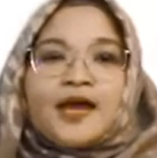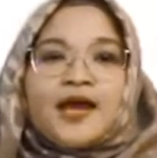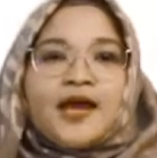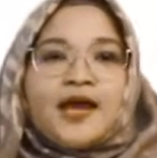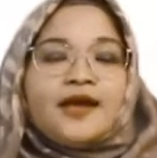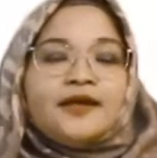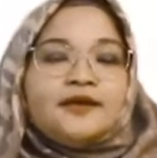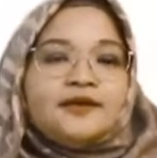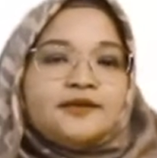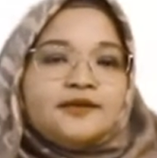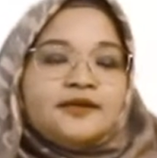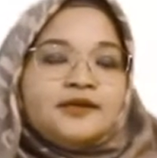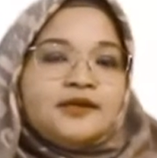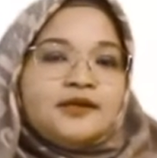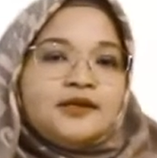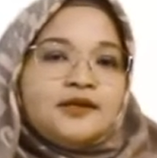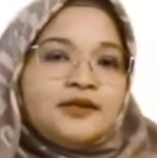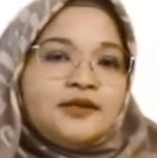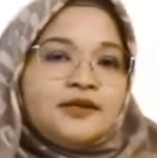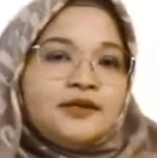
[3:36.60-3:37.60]
and
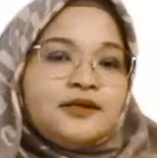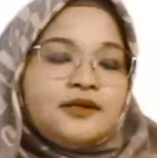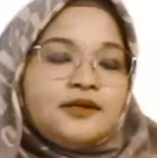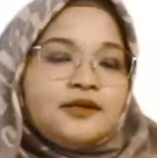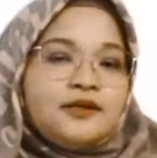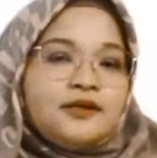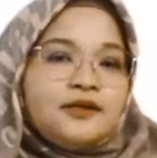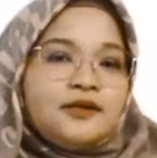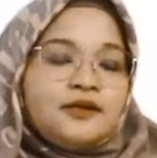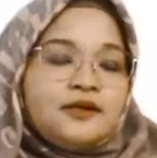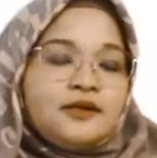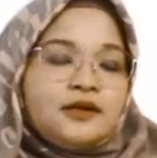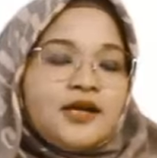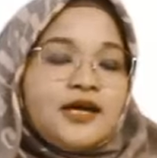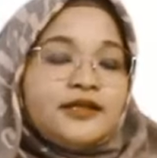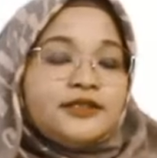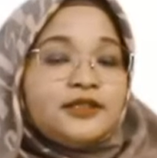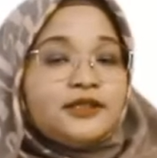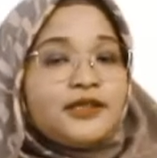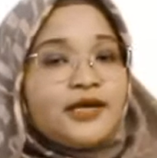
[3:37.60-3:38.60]
the
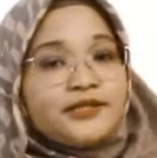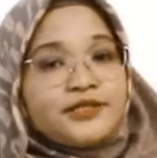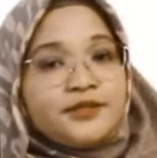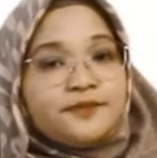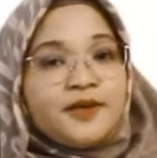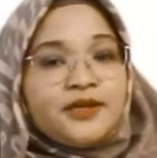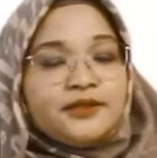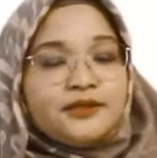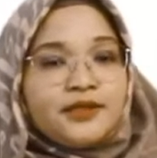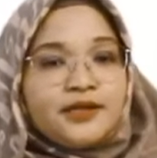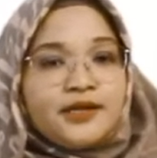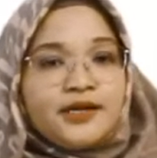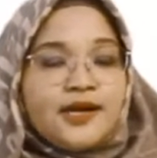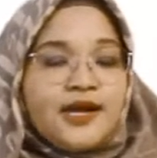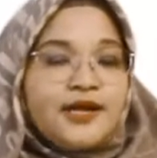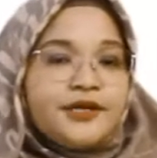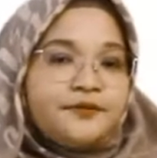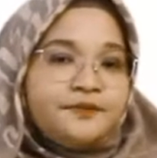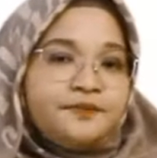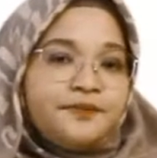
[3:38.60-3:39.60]
lactic acid
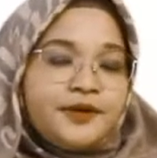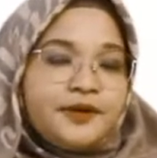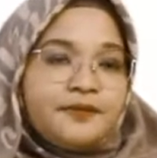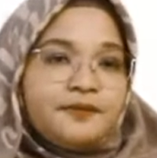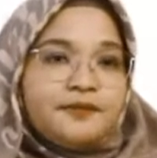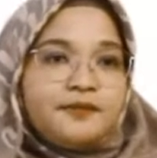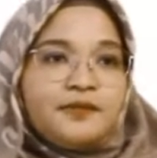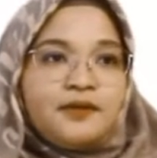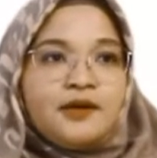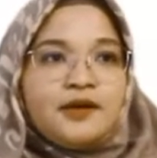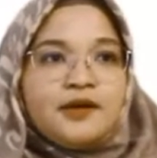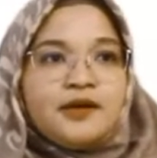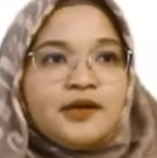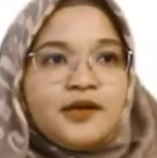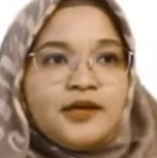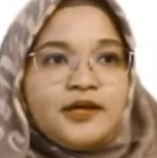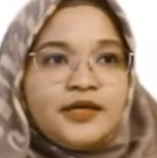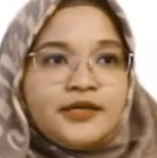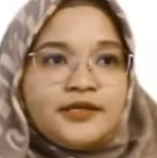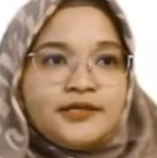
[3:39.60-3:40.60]
bacteria in brum
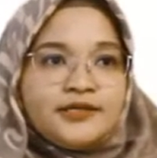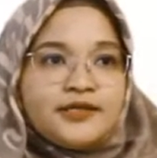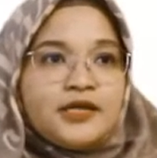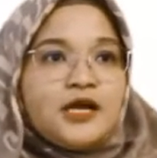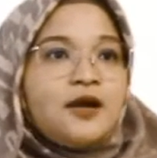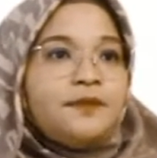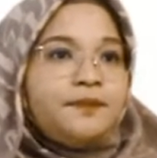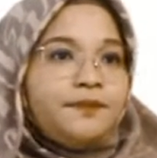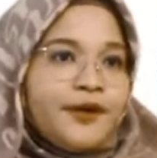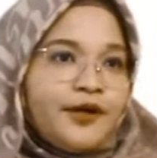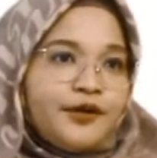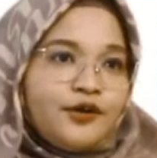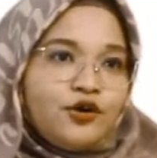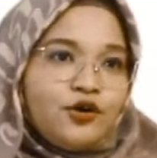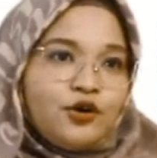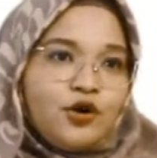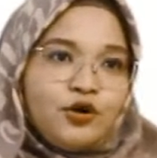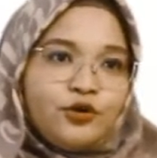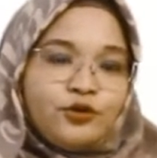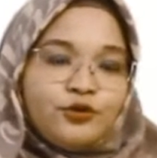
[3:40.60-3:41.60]
is
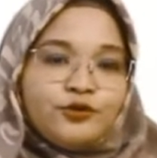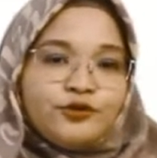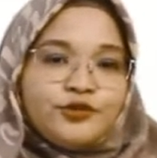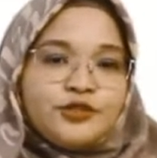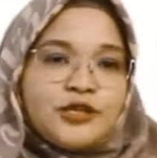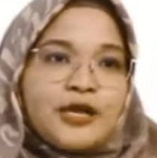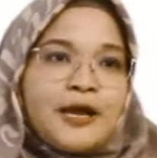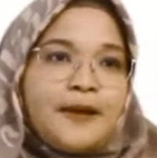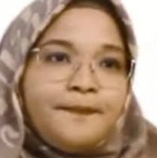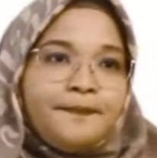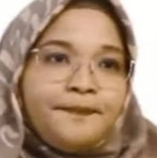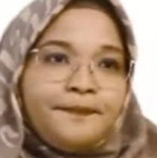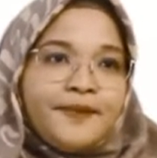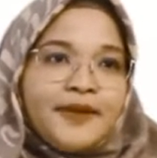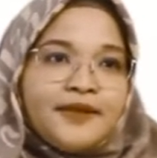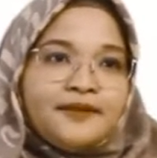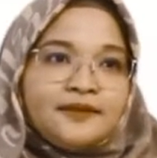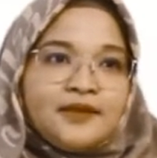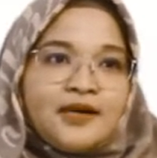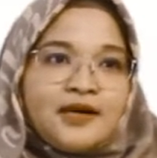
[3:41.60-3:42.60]
Pediococcus
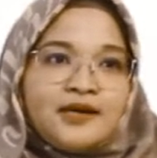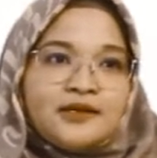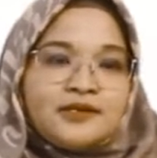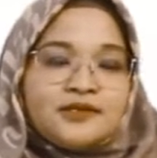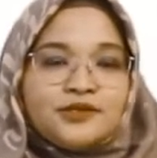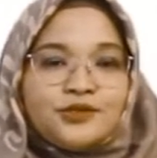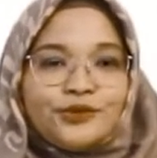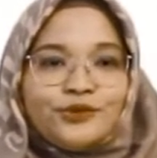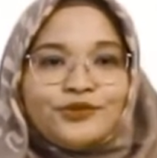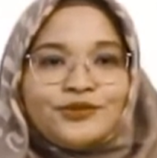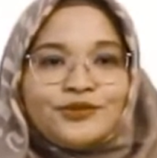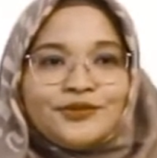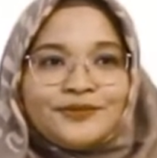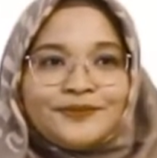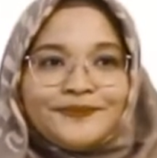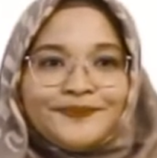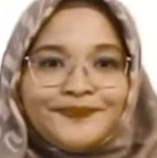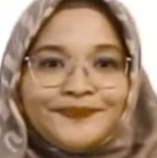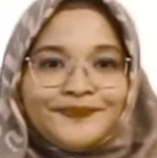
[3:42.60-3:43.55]
pentasus.